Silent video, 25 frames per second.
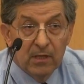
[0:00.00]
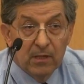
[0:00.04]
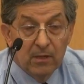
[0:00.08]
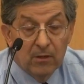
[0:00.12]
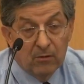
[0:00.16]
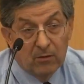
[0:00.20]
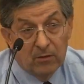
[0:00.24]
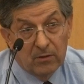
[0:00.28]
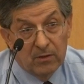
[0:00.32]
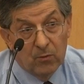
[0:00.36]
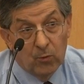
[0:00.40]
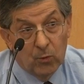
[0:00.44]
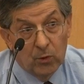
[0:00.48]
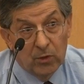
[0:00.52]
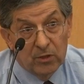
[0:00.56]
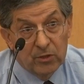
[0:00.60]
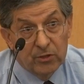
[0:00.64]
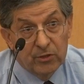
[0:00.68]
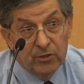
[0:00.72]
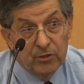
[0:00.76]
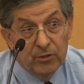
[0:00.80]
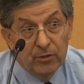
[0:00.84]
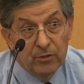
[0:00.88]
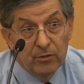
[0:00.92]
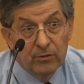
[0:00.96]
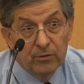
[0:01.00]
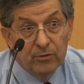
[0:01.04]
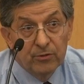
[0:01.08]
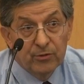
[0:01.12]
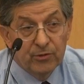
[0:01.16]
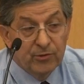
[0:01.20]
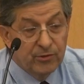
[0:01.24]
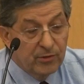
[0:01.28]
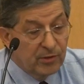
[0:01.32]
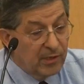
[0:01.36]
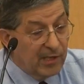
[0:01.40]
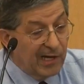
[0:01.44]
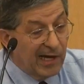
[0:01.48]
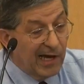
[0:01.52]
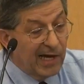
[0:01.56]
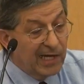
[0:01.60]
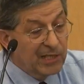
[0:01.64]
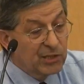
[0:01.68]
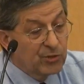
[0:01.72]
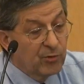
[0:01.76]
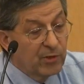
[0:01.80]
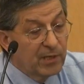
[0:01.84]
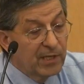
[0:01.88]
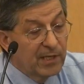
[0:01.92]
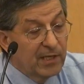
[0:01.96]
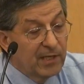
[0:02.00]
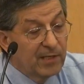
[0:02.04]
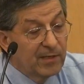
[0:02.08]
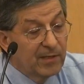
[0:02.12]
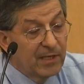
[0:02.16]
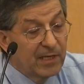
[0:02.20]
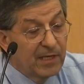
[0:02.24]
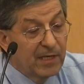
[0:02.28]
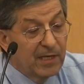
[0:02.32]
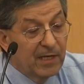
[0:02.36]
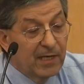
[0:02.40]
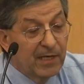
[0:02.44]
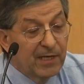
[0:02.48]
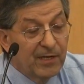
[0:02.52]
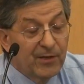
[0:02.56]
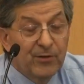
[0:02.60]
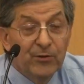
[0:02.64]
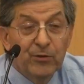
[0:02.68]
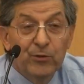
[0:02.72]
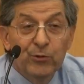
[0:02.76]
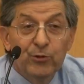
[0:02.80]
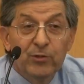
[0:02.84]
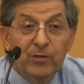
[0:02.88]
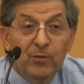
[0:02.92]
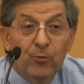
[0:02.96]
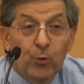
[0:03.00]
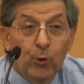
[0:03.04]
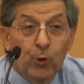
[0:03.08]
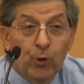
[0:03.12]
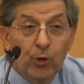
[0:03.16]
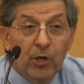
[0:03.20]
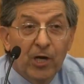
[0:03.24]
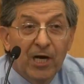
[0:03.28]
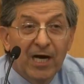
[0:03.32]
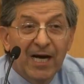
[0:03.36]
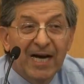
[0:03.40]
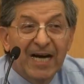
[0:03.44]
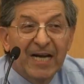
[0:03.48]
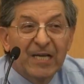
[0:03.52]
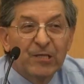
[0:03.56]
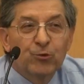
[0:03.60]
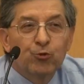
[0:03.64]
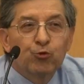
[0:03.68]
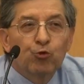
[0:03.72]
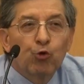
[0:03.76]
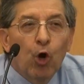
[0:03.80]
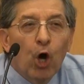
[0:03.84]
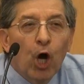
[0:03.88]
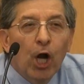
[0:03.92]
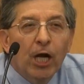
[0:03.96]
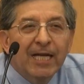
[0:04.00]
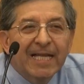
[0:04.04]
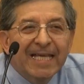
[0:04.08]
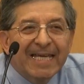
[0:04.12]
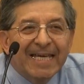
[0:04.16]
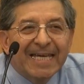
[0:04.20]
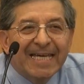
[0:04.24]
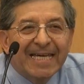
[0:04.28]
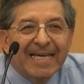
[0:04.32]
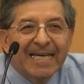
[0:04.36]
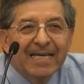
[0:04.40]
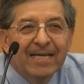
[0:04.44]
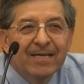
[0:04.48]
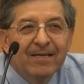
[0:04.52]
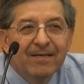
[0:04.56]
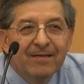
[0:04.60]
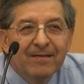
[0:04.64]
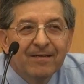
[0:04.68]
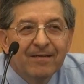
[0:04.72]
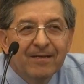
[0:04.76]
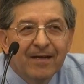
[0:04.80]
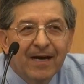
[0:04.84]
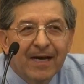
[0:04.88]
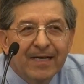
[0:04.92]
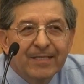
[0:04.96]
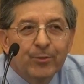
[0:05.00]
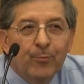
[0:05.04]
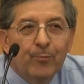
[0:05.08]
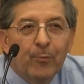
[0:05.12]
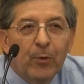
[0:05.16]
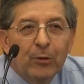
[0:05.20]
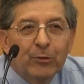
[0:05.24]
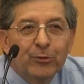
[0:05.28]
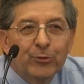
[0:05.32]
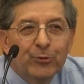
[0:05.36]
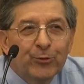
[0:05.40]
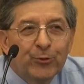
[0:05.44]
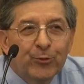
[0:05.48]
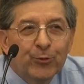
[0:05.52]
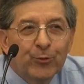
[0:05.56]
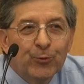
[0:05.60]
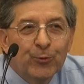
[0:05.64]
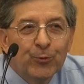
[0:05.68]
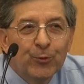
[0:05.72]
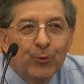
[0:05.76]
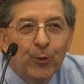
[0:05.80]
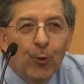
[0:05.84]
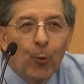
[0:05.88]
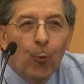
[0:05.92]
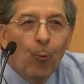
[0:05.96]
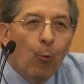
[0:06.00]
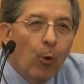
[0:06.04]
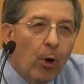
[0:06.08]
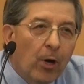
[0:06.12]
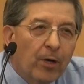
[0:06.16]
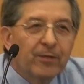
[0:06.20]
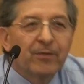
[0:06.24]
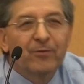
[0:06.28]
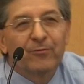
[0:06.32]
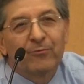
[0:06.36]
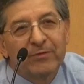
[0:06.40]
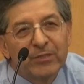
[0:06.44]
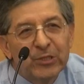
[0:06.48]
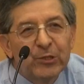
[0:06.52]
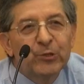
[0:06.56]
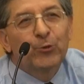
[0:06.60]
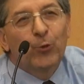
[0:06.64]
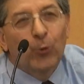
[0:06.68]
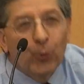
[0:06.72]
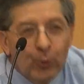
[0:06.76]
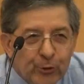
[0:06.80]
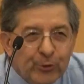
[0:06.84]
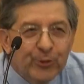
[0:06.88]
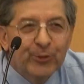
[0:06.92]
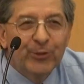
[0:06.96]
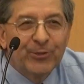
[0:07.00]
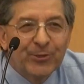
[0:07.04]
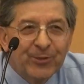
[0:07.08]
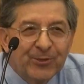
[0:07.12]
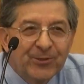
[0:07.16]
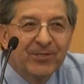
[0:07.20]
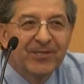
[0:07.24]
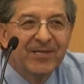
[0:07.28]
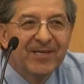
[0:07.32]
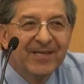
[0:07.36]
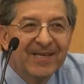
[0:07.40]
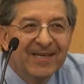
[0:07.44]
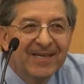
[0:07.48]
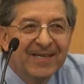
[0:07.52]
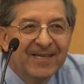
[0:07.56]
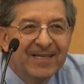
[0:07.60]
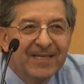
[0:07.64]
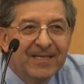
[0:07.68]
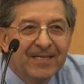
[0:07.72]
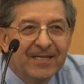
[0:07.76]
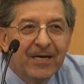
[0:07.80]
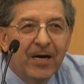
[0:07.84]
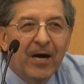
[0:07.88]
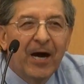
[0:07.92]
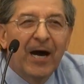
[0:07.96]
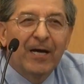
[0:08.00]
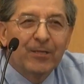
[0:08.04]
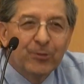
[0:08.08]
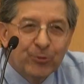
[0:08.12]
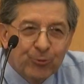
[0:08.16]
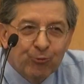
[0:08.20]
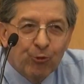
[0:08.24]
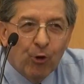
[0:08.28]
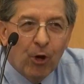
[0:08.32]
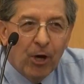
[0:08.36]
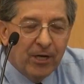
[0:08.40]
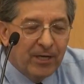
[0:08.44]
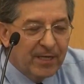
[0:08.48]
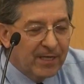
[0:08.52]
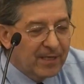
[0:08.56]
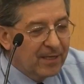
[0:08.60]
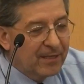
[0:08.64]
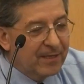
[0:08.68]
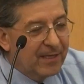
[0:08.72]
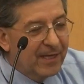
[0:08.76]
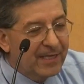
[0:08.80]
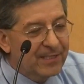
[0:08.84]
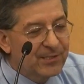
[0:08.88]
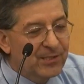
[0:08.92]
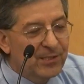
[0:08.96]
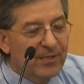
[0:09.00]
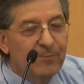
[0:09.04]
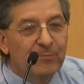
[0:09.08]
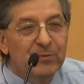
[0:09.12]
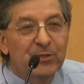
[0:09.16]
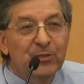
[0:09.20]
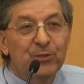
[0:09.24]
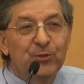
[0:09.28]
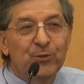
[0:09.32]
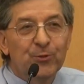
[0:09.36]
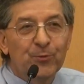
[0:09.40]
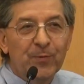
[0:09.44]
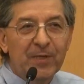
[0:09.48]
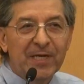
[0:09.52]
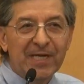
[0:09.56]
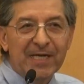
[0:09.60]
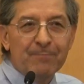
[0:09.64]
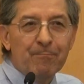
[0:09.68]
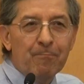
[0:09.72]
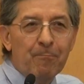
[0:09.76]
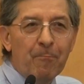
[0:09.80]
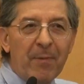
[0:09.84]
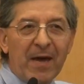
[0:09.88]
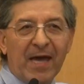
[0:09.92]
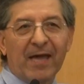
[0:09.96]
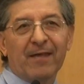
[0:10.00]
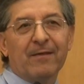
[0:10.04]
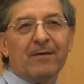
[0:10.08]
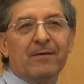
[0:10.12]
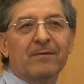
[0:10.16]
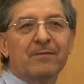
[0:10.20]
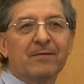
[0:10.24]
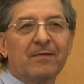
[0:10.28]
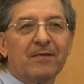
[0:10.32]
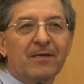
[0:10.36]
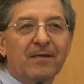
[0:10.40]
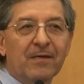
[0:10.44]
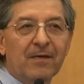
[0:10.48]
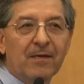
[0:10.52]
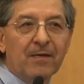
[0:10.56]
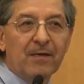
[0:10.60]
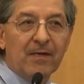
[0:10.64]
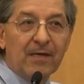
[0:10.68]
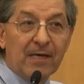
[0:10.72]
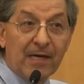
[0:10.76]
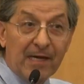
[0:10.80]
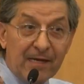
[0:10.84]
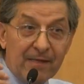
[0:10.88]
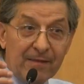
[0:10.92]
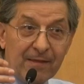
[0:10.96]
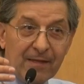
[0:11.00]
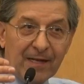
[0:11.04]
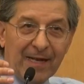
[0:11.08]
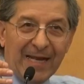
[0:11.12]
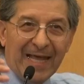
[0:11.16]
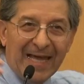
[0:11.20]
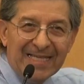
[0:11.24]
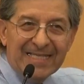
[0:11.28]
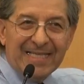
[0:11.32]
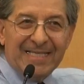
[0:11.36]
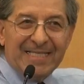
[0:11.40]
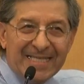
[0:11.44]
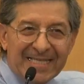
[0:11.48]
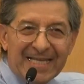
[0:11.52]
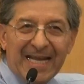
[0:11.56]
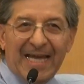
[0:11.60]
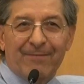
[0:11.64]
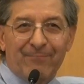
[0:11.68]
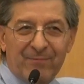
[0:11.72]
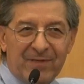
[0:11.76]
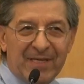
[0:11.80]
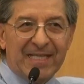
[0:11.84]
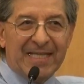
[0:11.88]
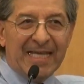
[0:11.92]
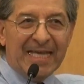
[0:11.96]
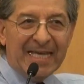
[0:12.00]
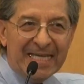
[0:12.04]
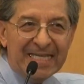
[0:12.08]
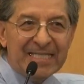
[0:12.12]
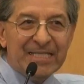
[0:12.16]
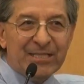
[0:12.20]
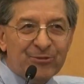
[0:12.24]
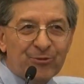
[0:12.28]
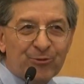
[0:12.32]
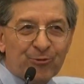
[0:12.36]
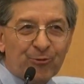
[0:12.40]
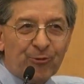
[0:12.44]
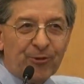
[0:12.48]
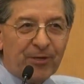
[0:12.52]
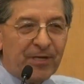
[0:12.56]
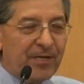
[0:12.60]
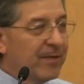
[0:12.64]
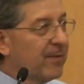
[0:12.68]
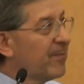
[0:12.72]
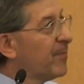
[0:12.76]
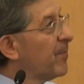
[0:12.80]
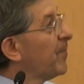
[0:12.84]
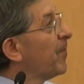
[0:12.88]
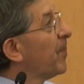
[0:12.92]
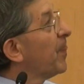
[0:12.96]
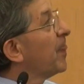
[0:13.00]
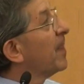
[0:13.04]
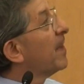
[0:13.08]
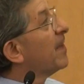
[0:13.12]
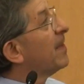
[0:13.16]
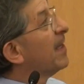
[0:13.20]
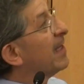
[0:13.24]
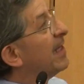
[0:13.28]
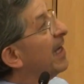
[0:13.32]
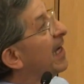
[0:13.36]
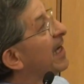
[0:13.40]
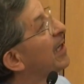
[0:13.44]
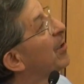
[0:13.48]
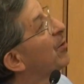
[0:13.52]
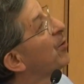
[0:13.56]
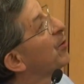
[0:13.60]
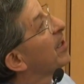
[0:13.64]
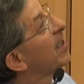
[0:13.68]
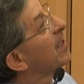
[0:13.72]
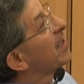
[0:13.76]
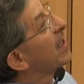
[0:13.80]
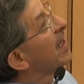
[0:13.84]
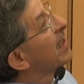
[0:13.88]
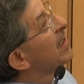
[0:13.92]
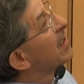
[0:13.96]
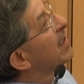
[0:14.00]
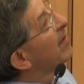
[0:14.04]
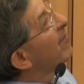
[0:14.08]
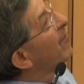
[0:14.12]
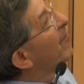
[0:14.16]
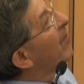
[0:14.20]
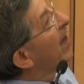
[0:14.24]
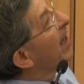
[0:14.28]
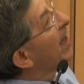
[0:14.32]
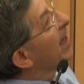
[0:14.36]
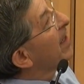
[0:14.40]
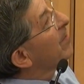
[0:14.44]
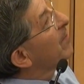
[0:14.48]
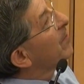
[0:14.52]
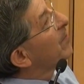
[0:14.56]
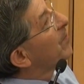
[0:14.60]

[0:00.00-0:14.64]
or the words used actually use the word hydraulic as opposed to water resources. Hydraulic, and that seems to be embedded in the legislative history that I could identify.